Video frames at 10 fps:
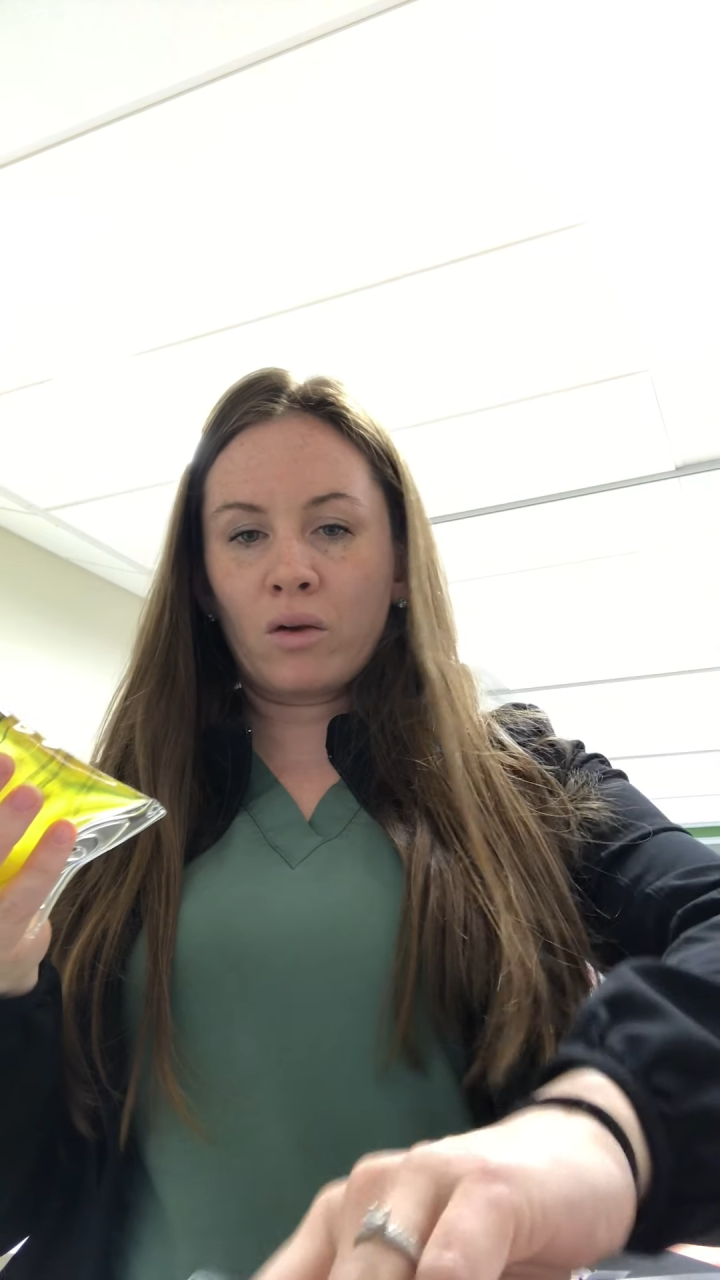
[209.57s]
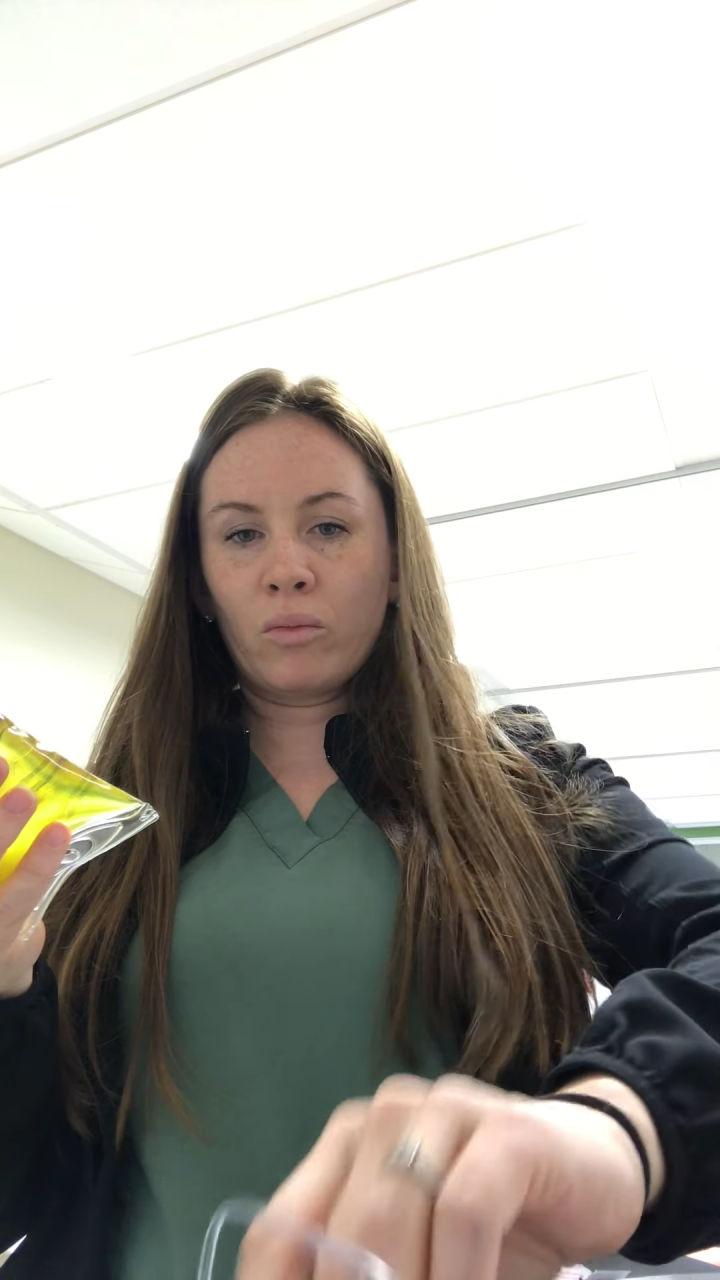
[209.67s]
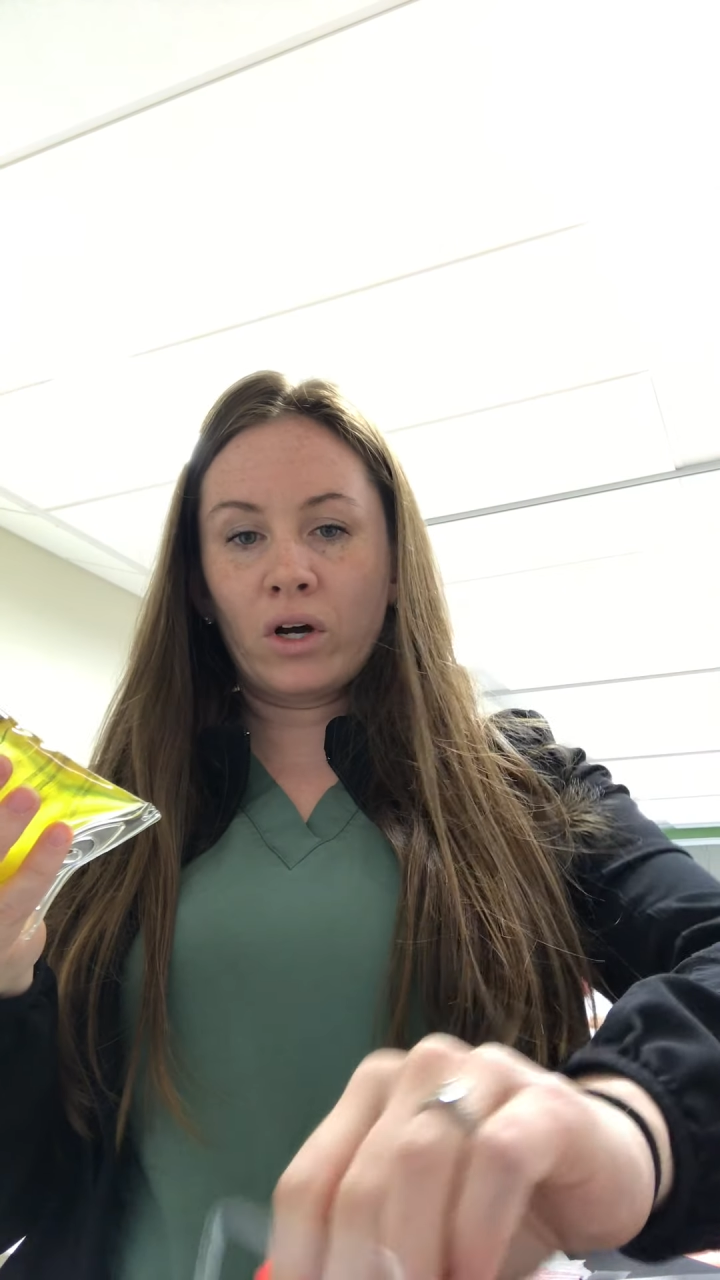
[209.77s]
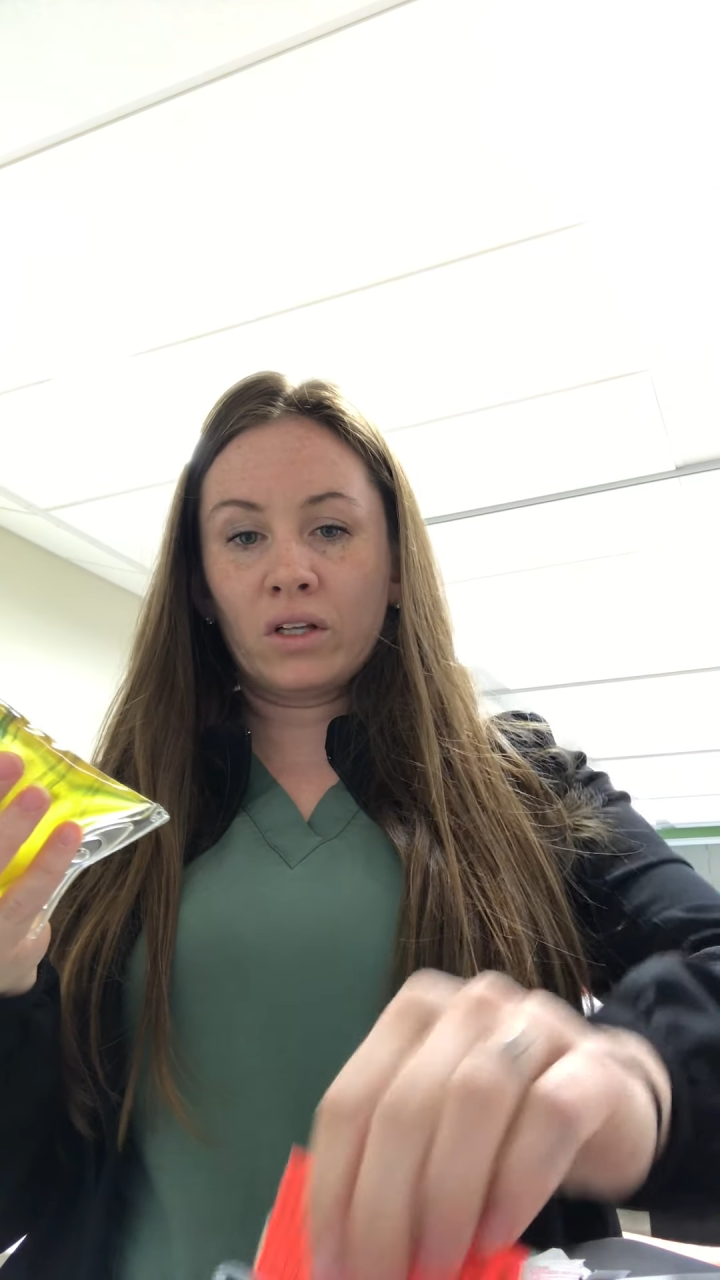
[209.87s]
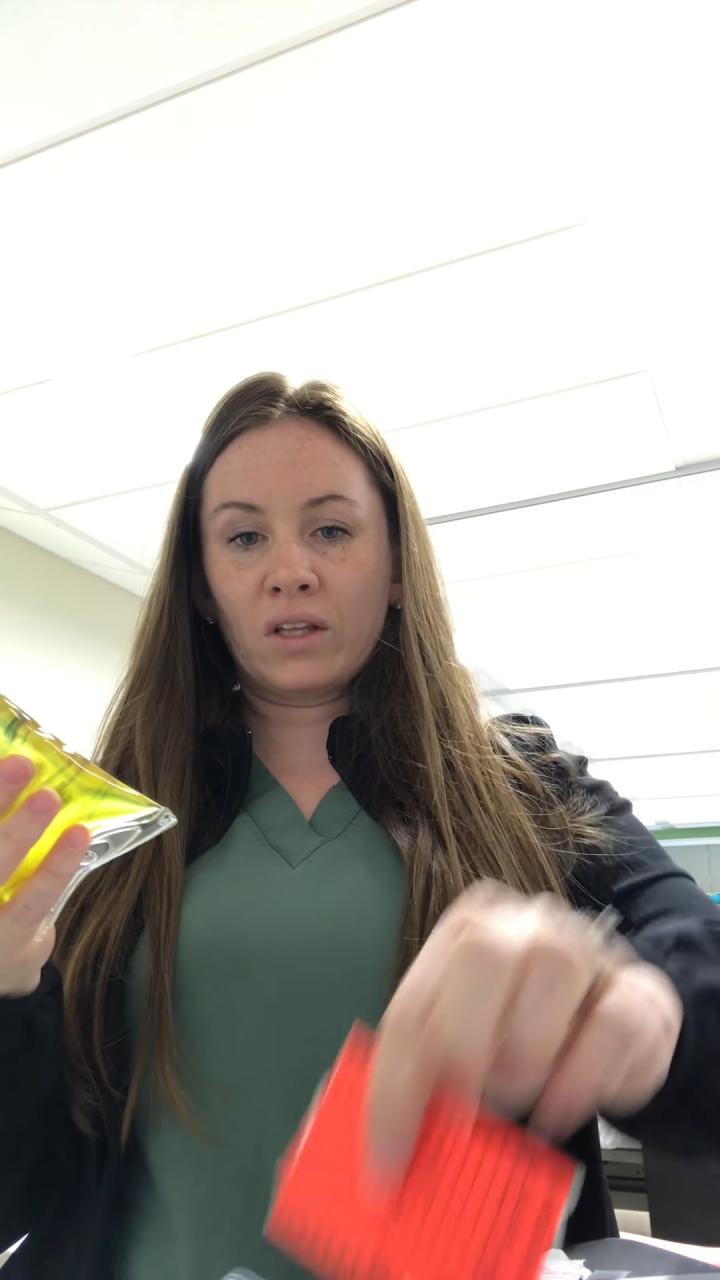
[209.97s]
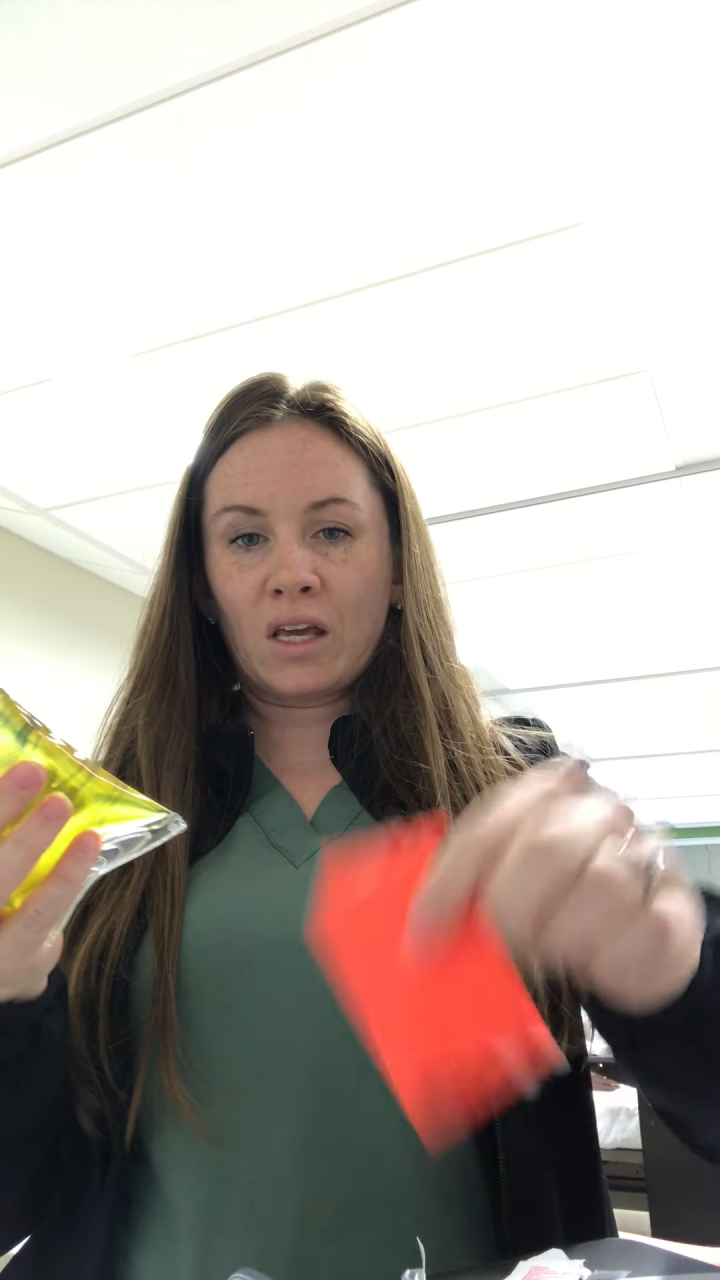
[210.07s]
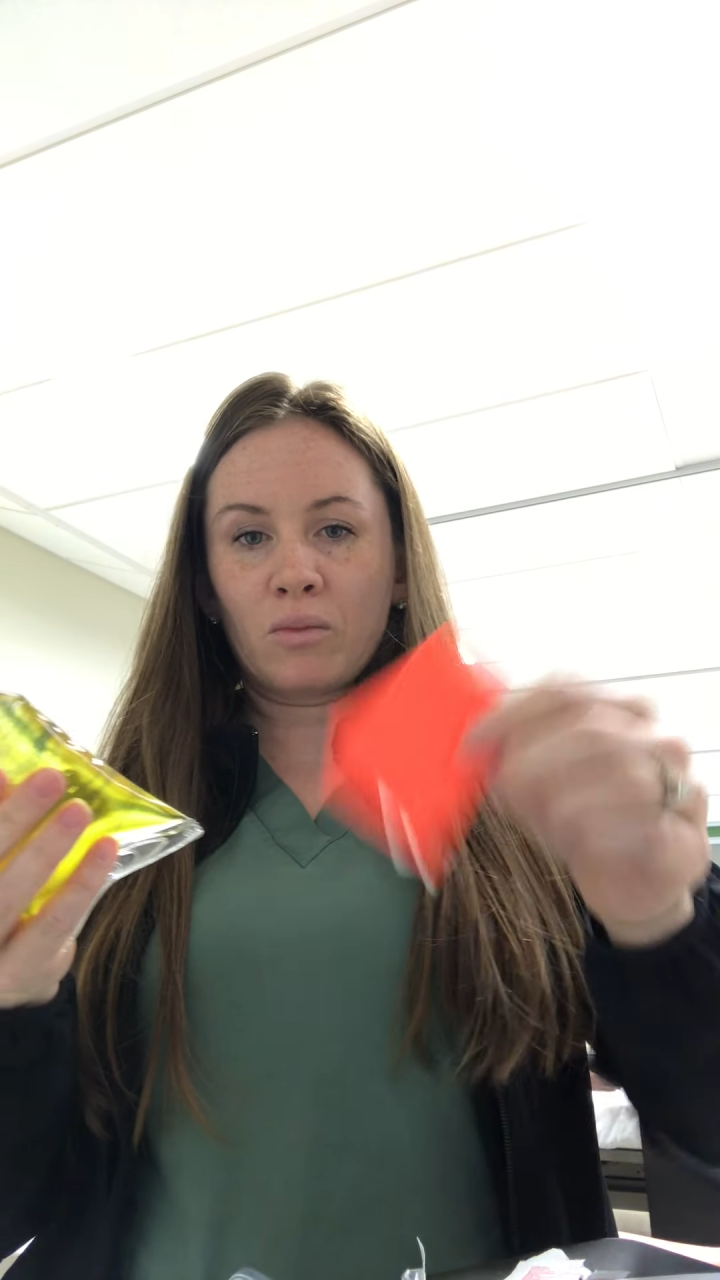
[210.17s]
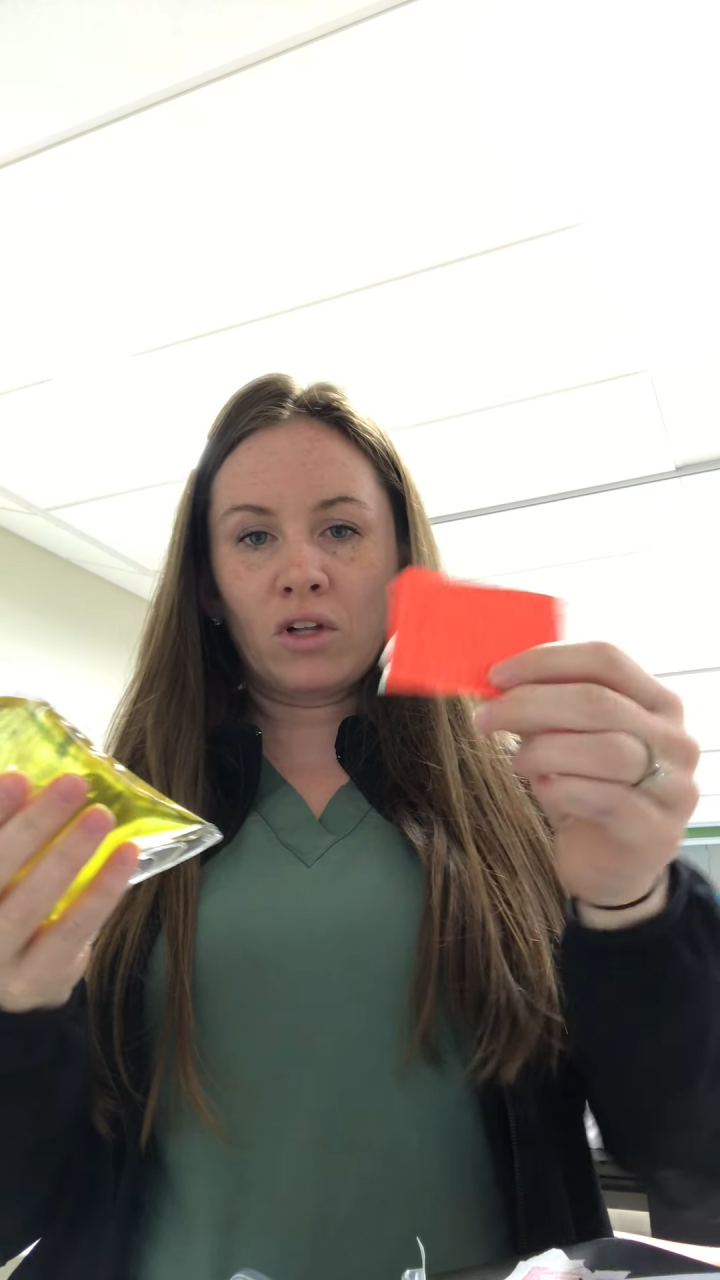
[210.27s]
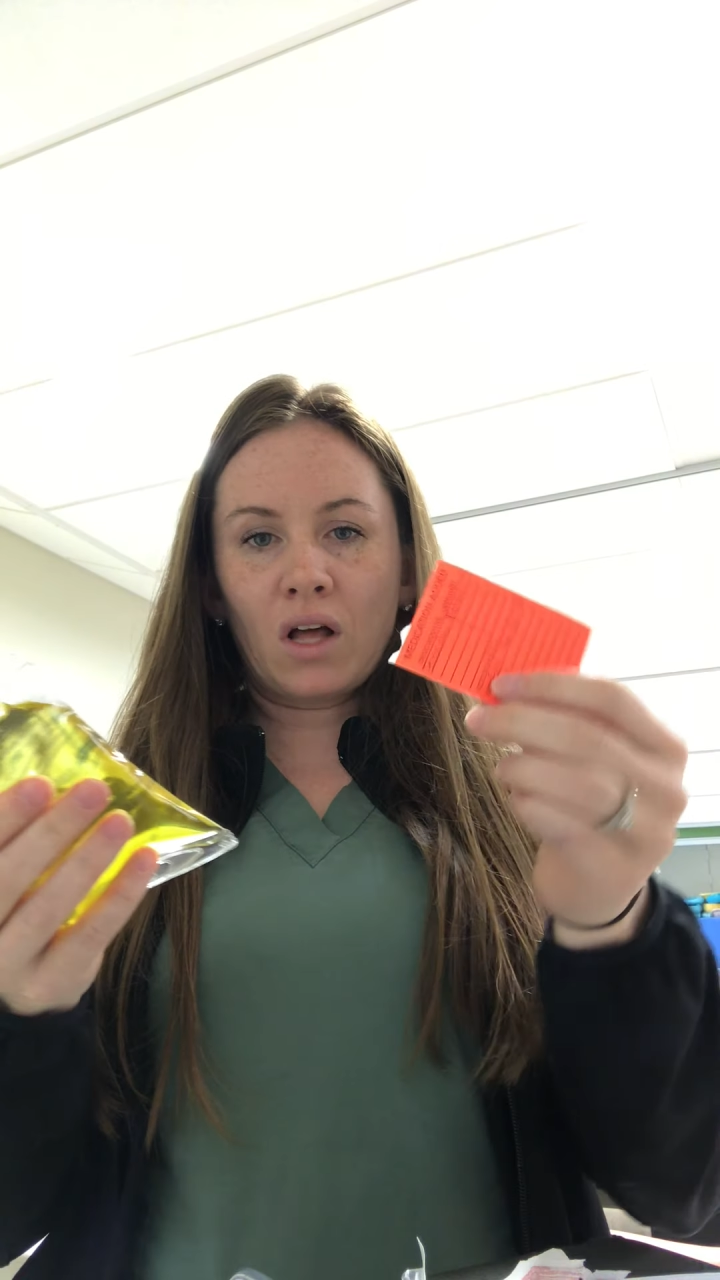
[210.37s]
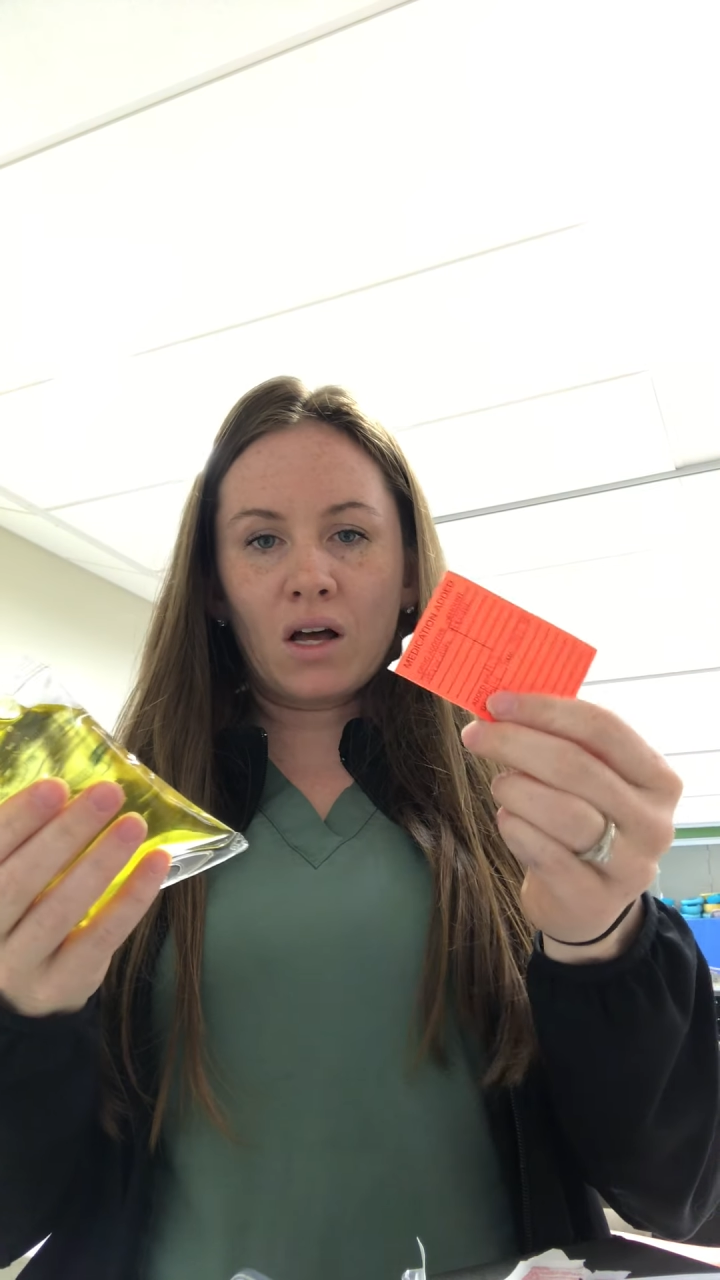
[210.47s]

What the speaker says: and put a label